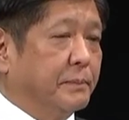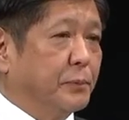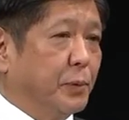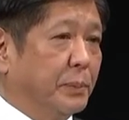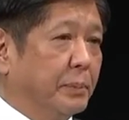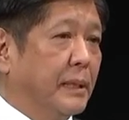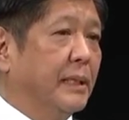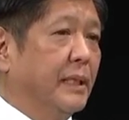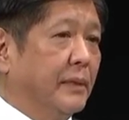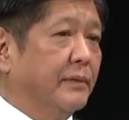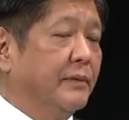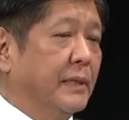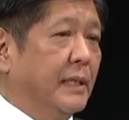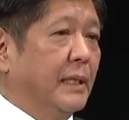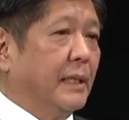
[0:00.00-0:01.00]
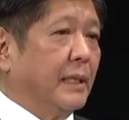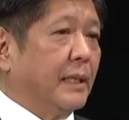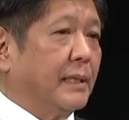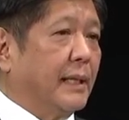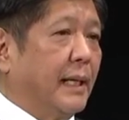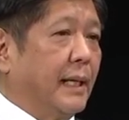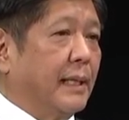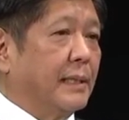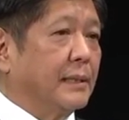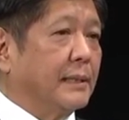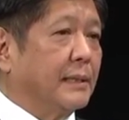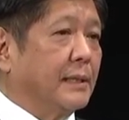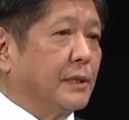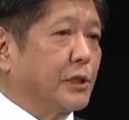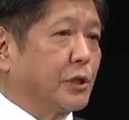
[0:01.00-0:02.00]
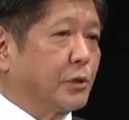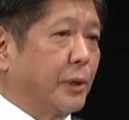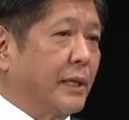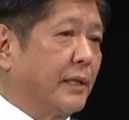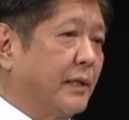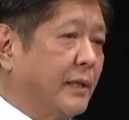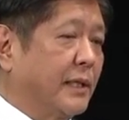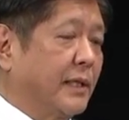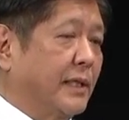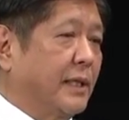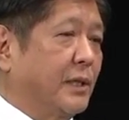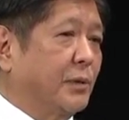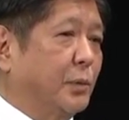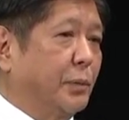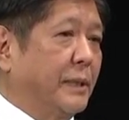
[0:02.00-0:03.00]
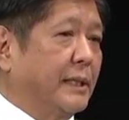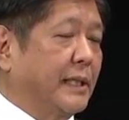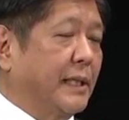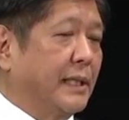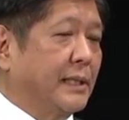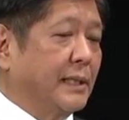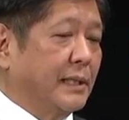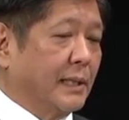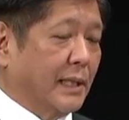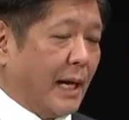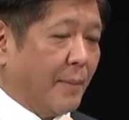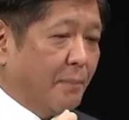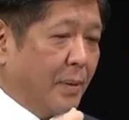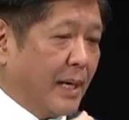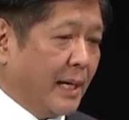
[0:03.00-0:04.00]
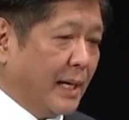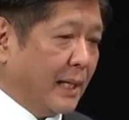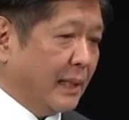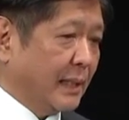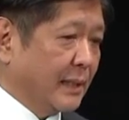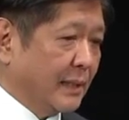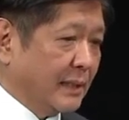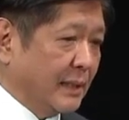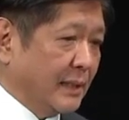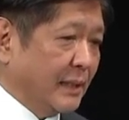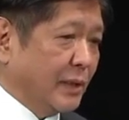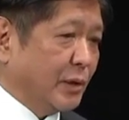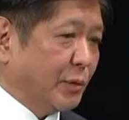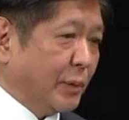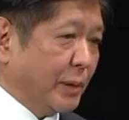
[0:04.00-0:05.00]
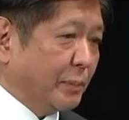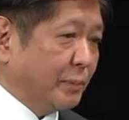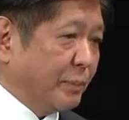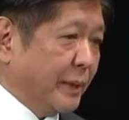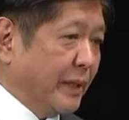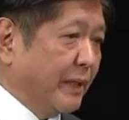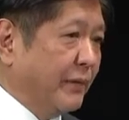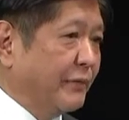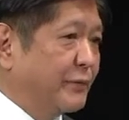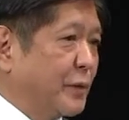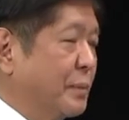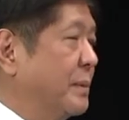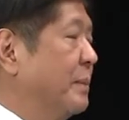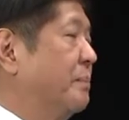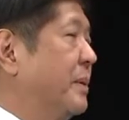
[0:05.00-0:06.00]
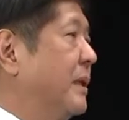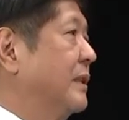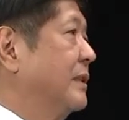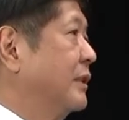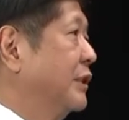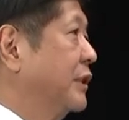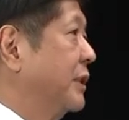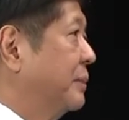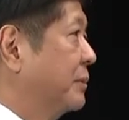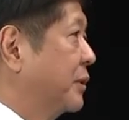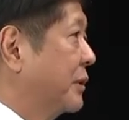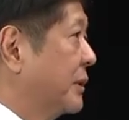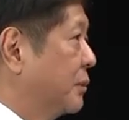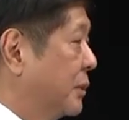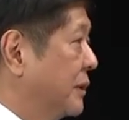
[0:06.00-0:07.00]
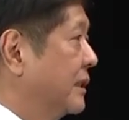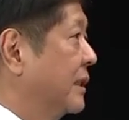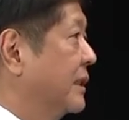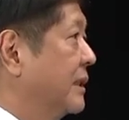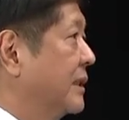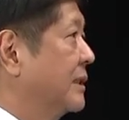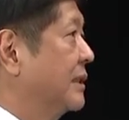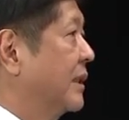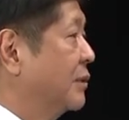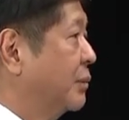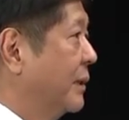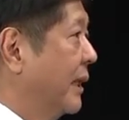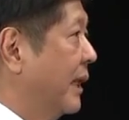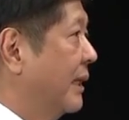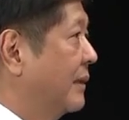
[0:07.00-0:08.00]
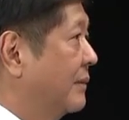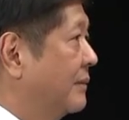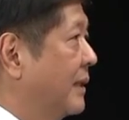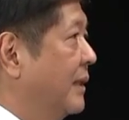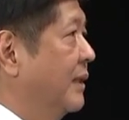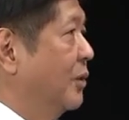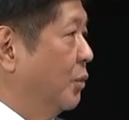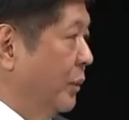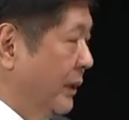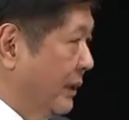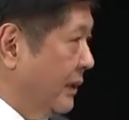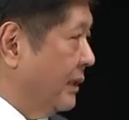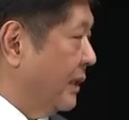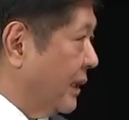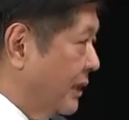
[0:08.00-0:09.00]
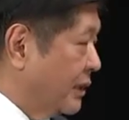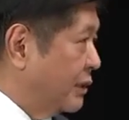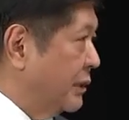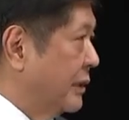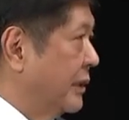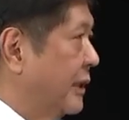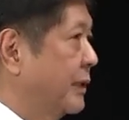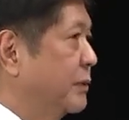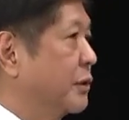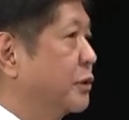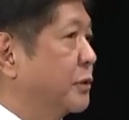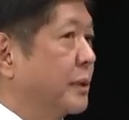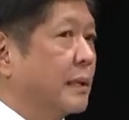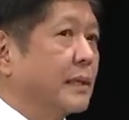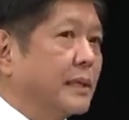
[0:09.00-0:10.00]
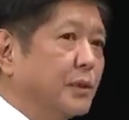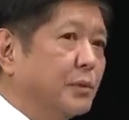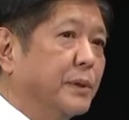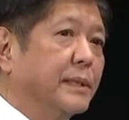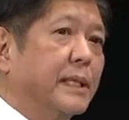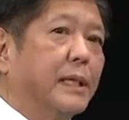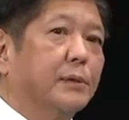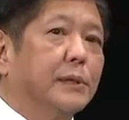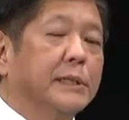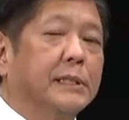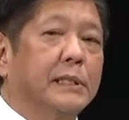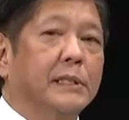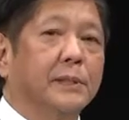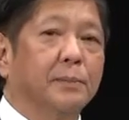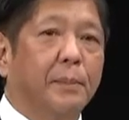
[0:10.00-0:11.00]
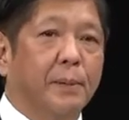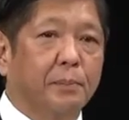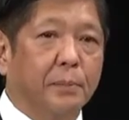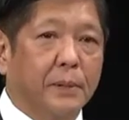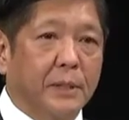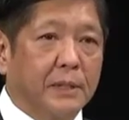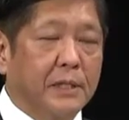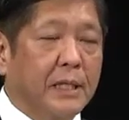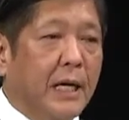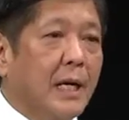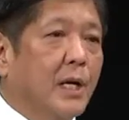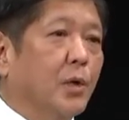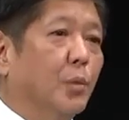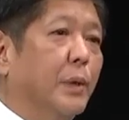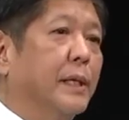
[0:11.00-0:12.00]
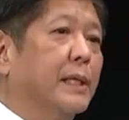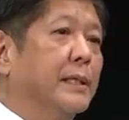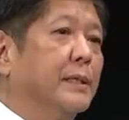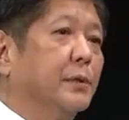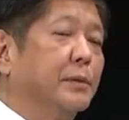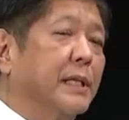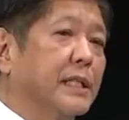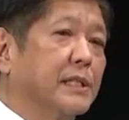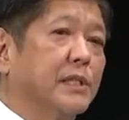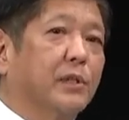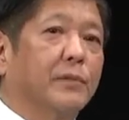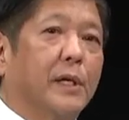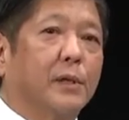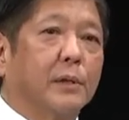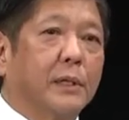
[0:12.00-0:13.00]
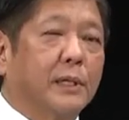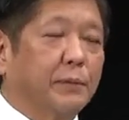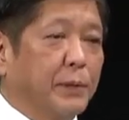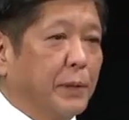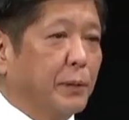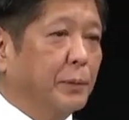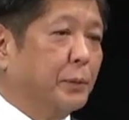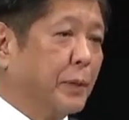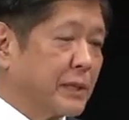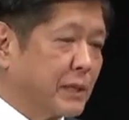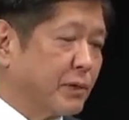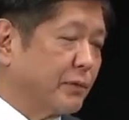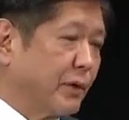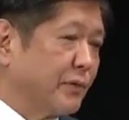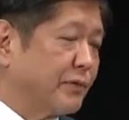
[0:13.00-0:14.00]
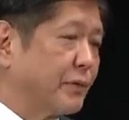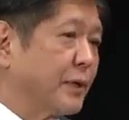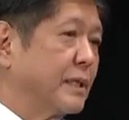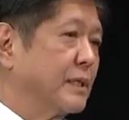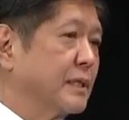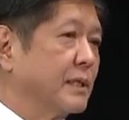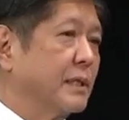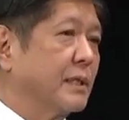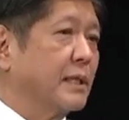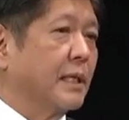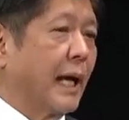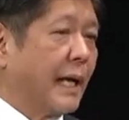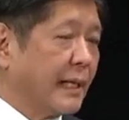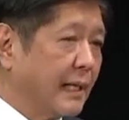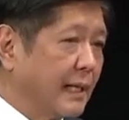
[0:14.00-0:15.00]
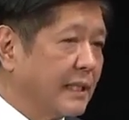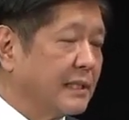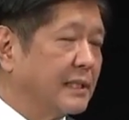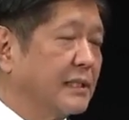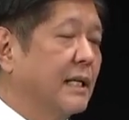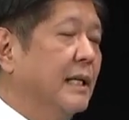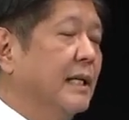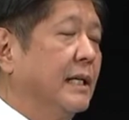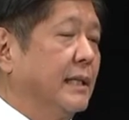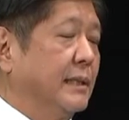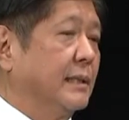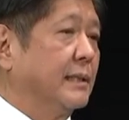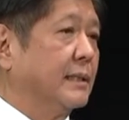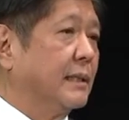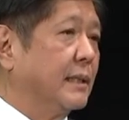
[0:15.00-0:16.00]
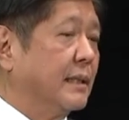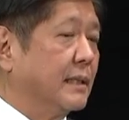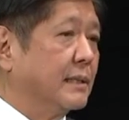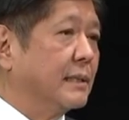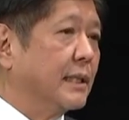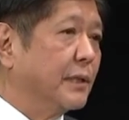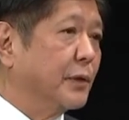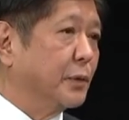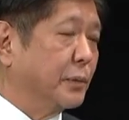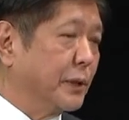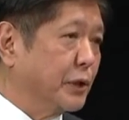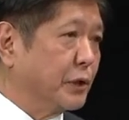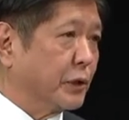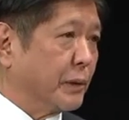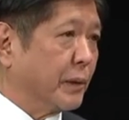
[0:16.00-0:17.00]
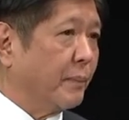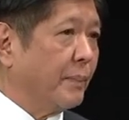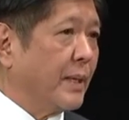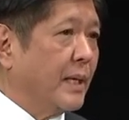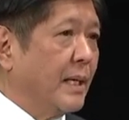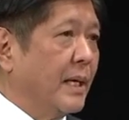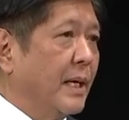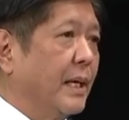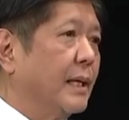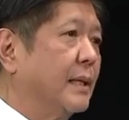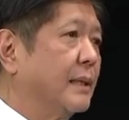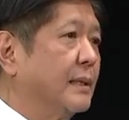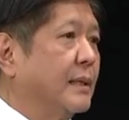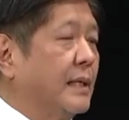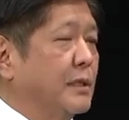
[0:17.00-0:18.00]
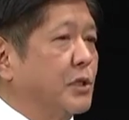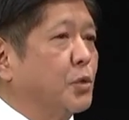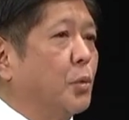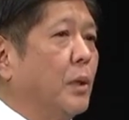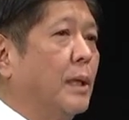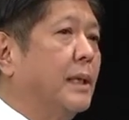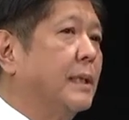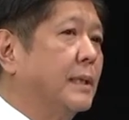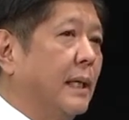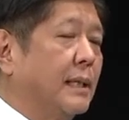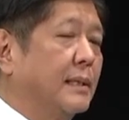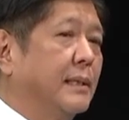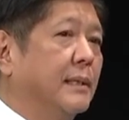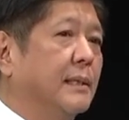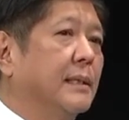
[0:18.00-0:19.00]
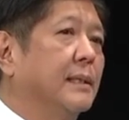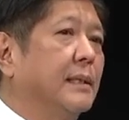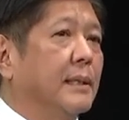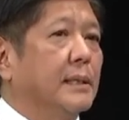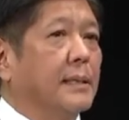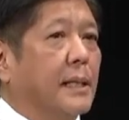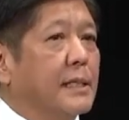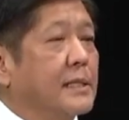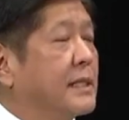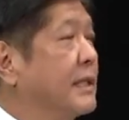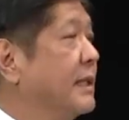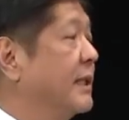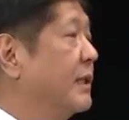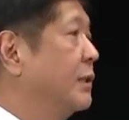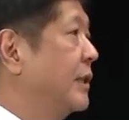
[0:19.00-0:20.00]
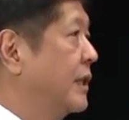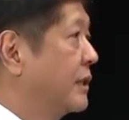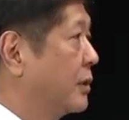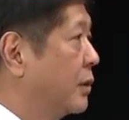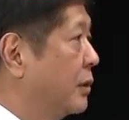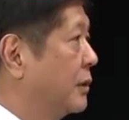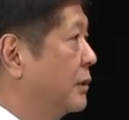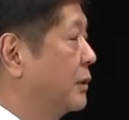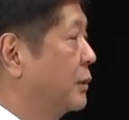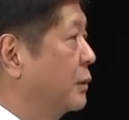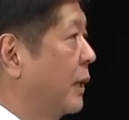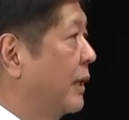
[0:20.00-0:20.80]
we believe that the strength that we can apply will be from the partnerships, once again, that we have with countries like Australia, with our ASEAN members, with the rest of our, with rest of our friends and allies in, uh, in the region. And that's why I think that ASEAN is going to